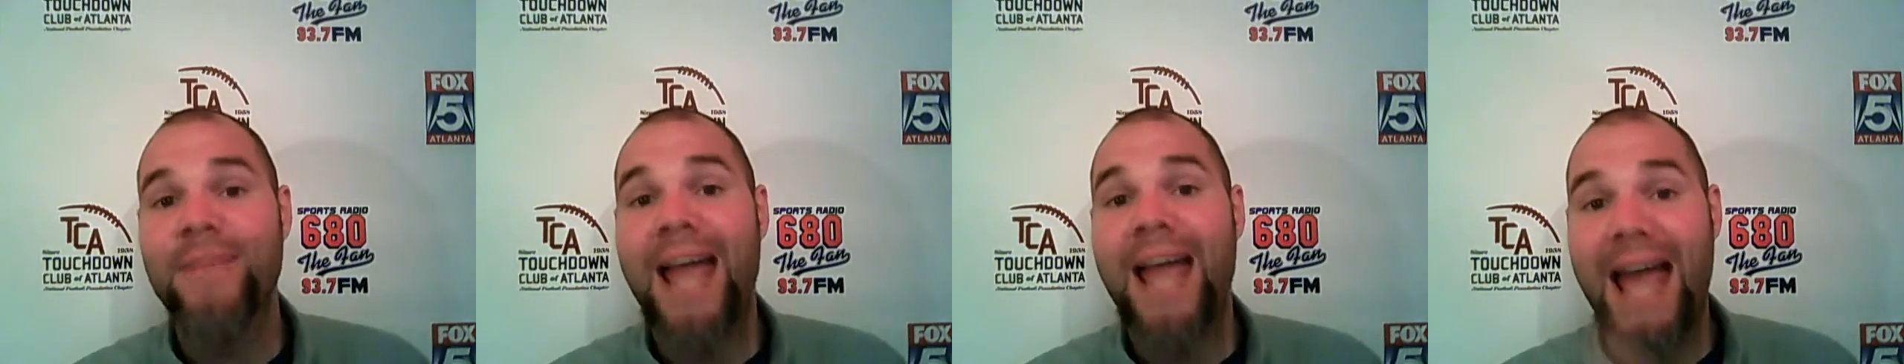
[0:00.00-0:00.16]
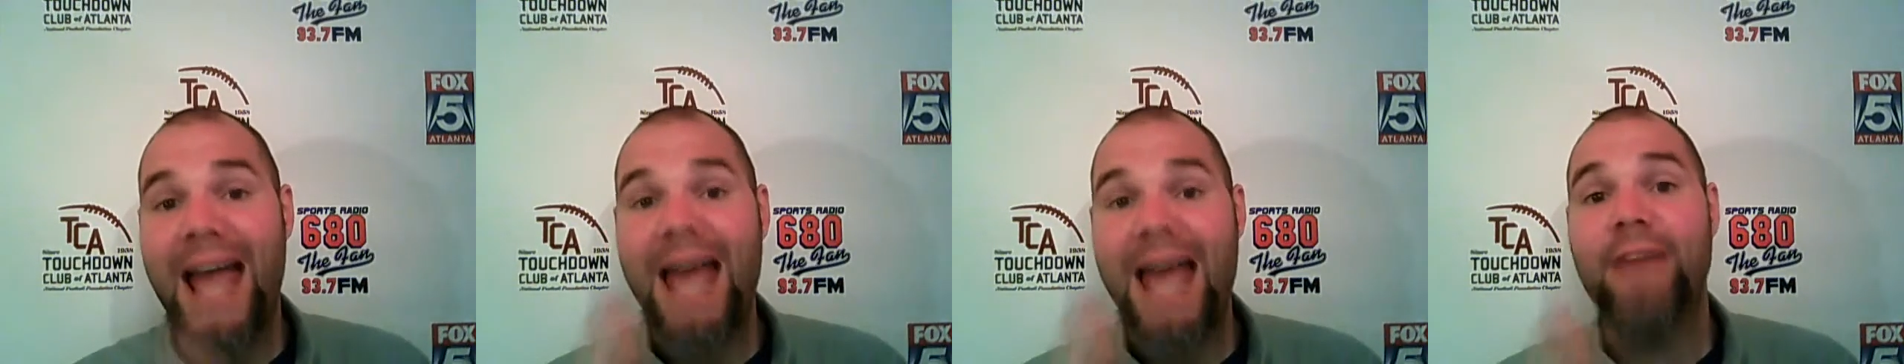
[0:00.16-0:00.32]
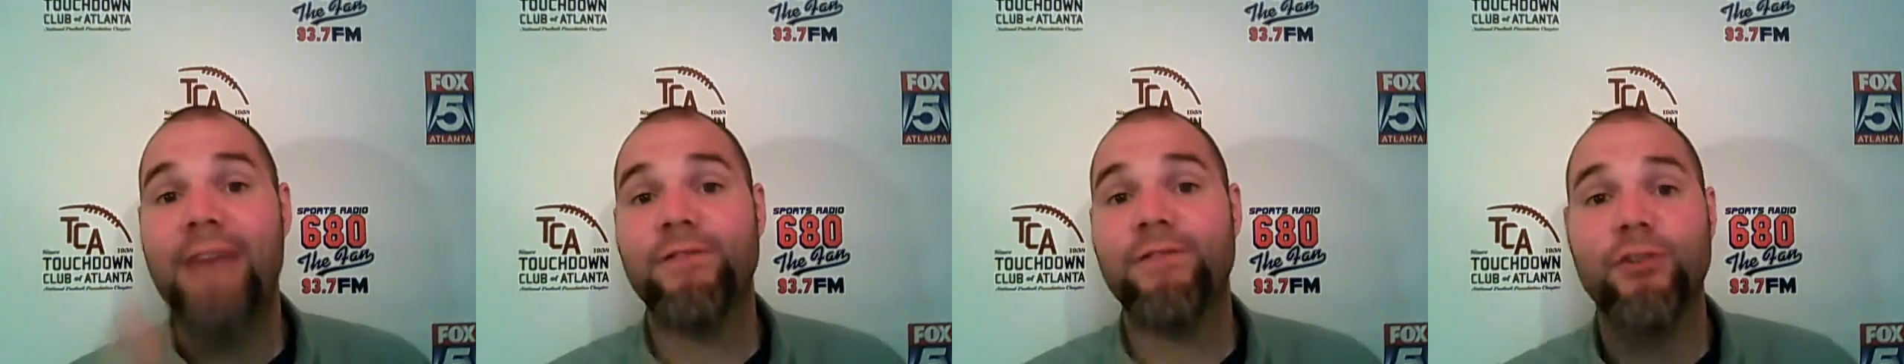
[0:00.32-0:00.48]

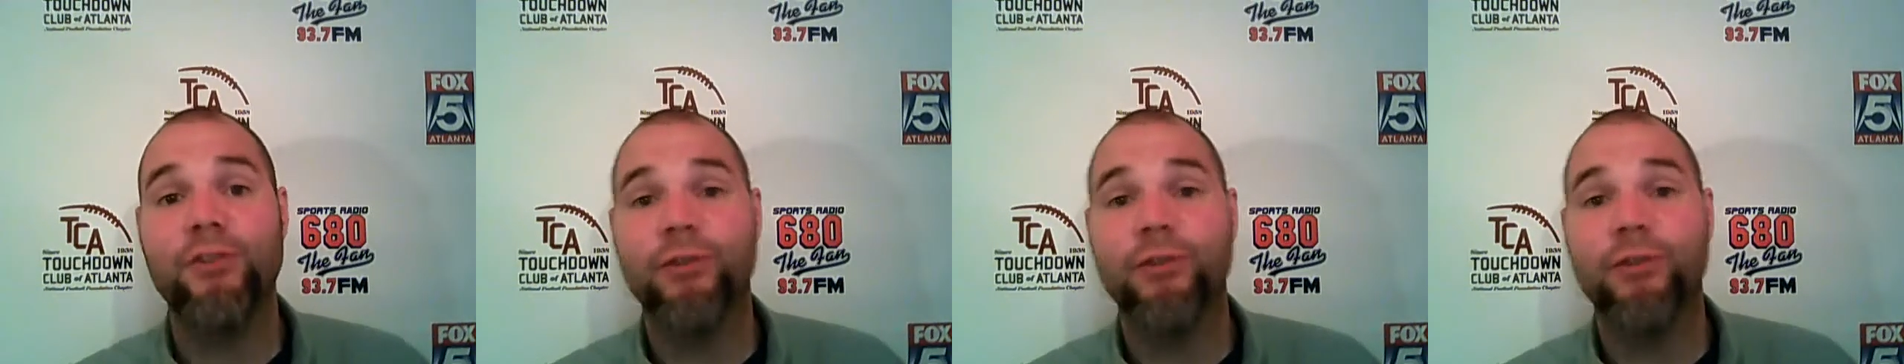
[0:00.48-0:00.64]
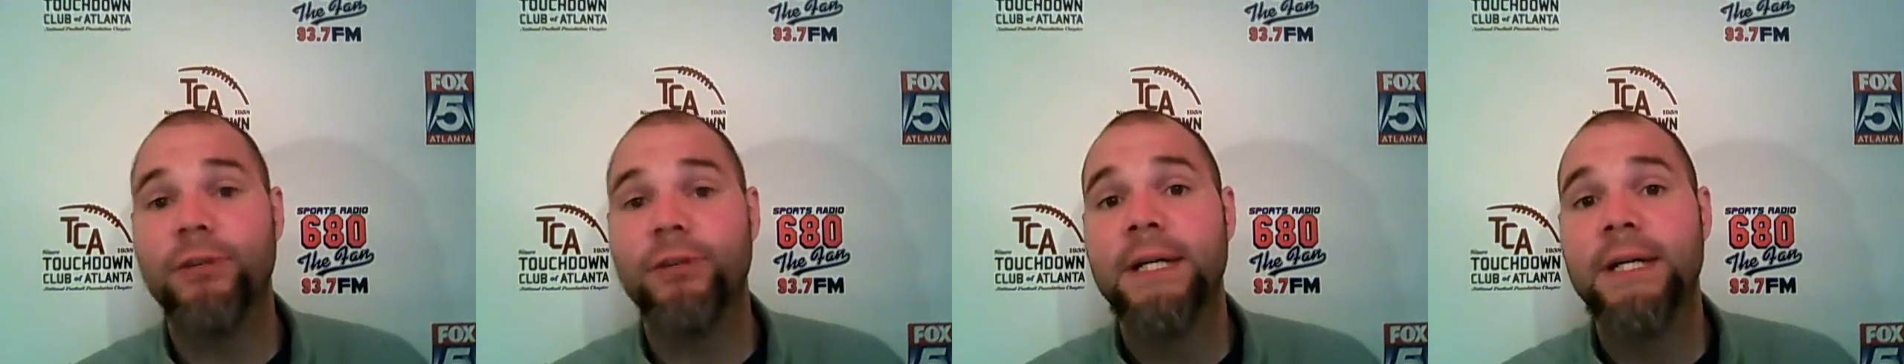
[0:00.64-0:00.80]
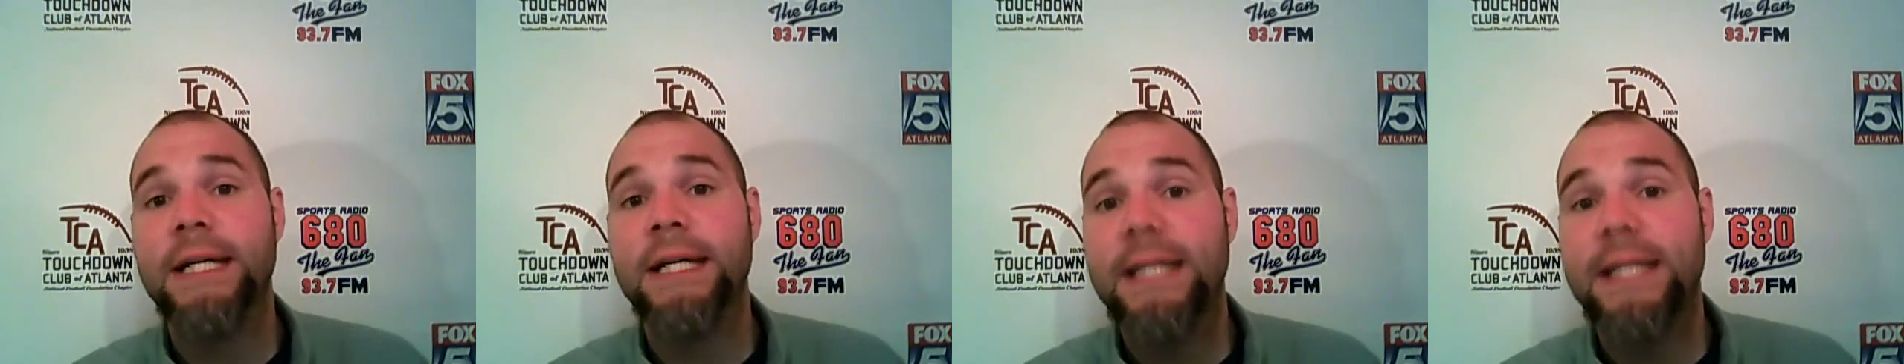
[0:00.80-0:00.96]
after
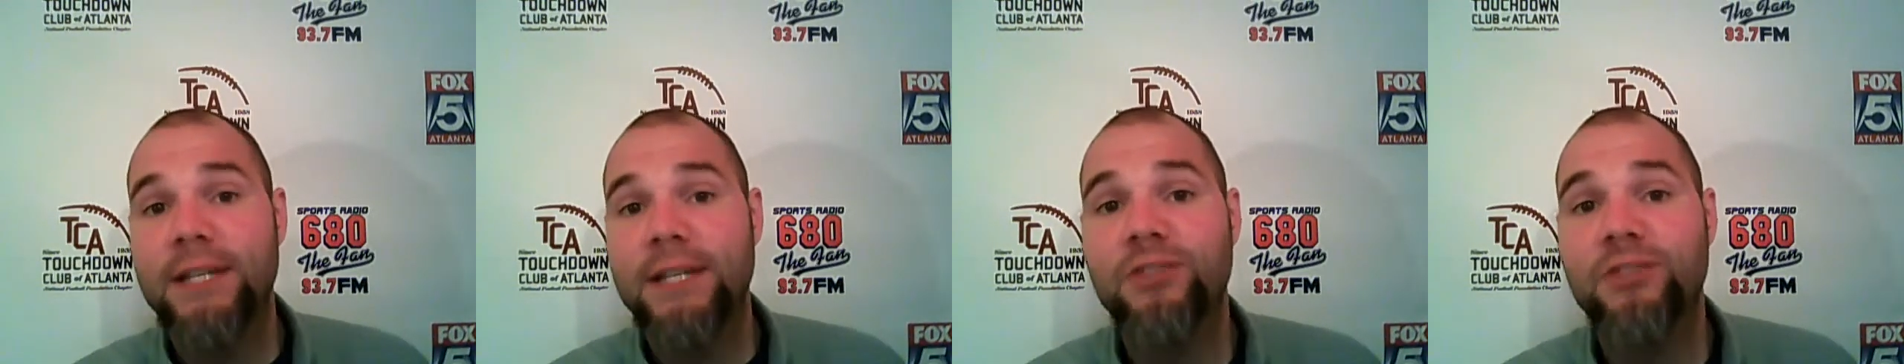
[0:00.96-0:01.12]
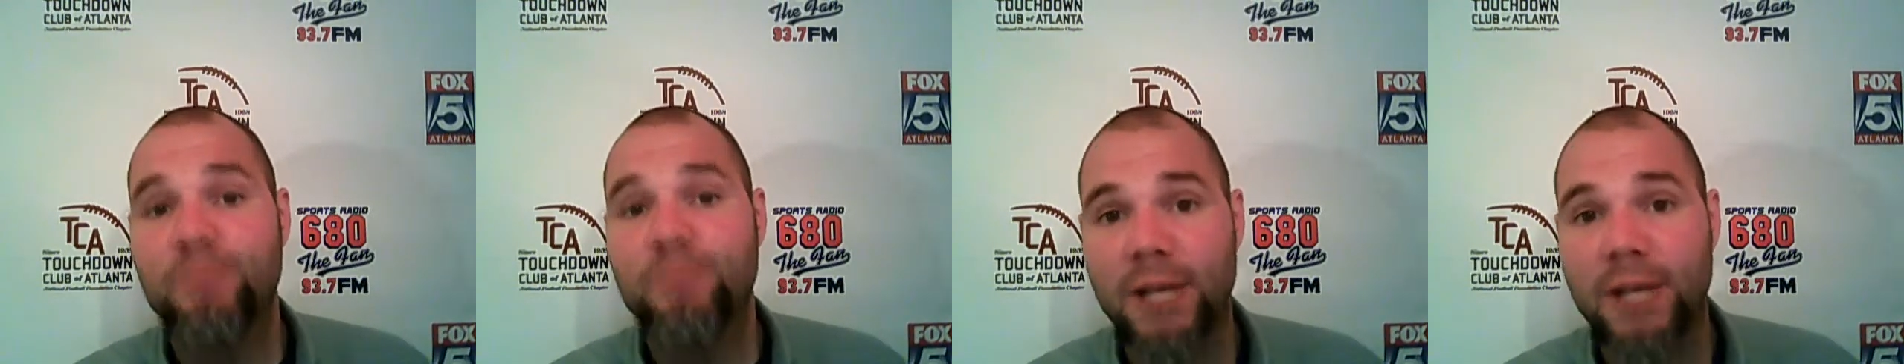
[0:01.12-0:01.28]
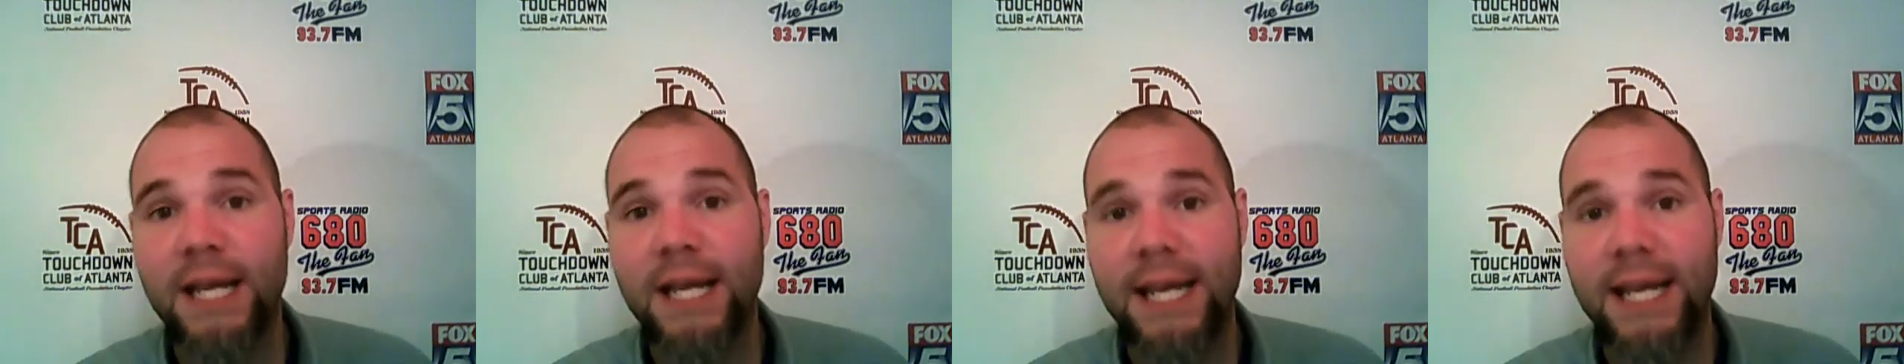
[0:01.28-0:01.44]
his
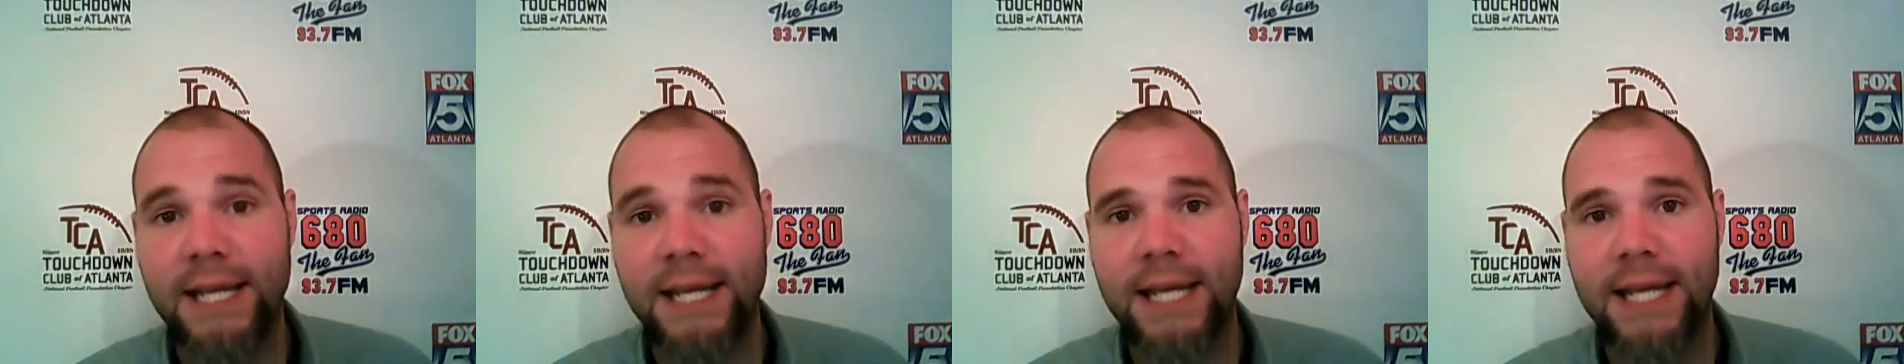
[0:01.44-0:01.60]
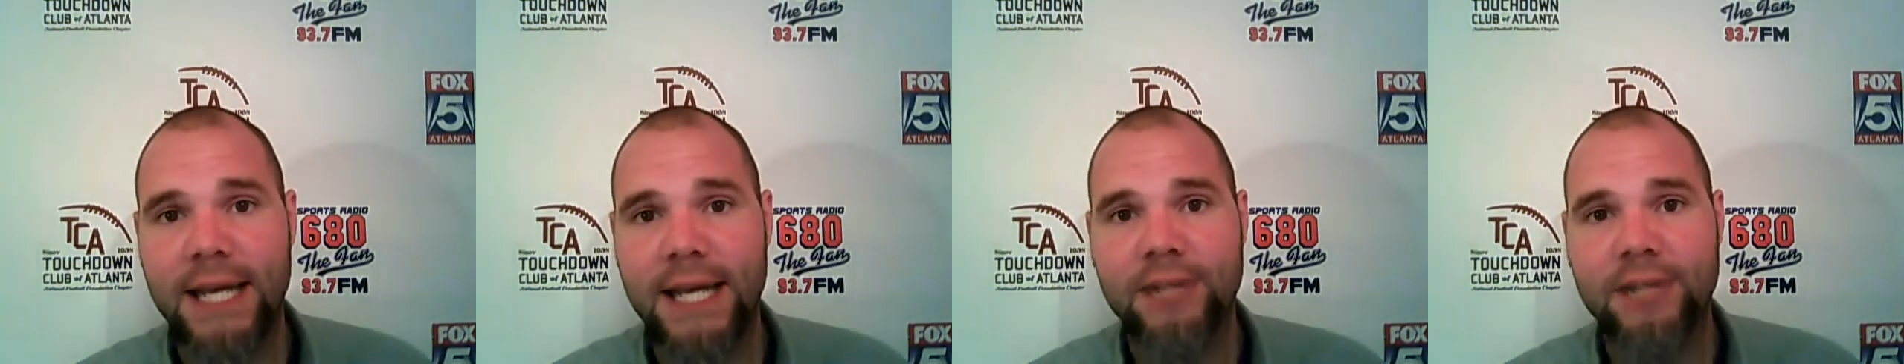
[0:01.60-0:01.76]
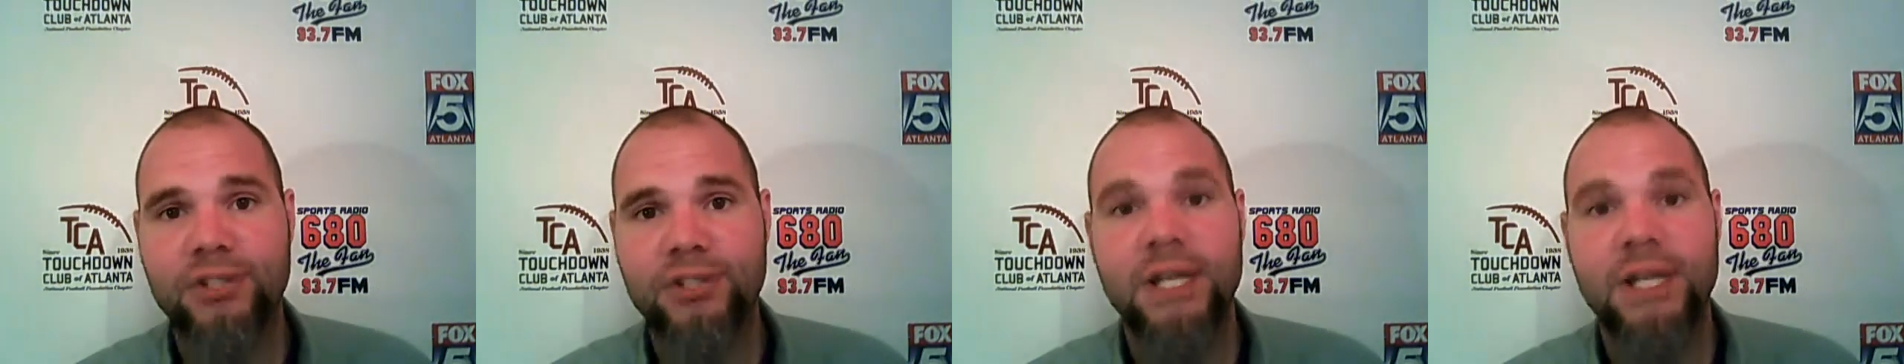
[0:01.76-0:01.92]
playing
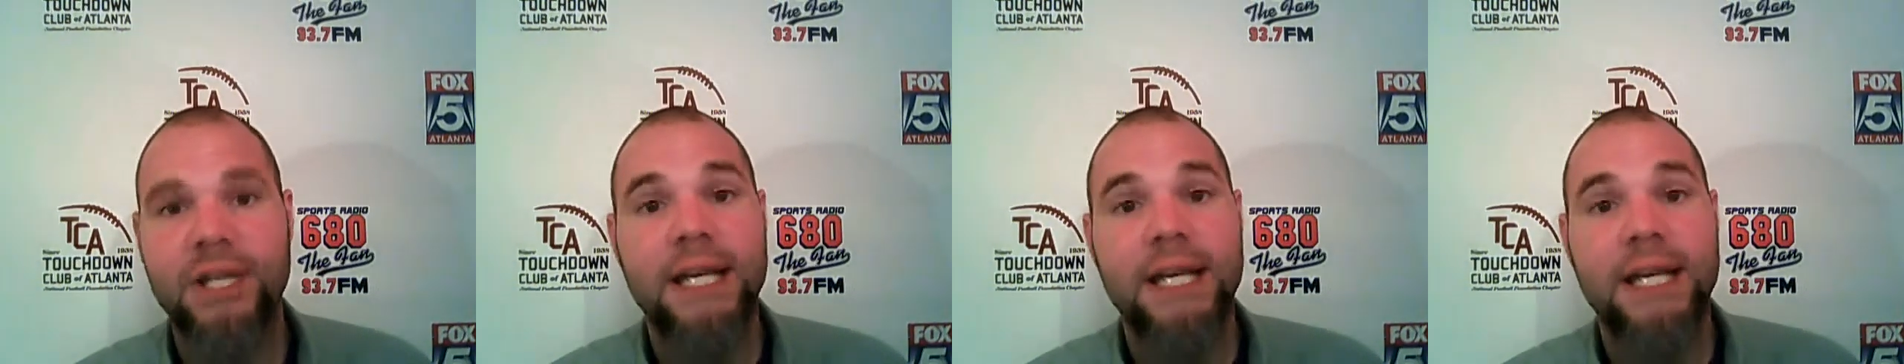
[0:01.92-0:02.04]
days.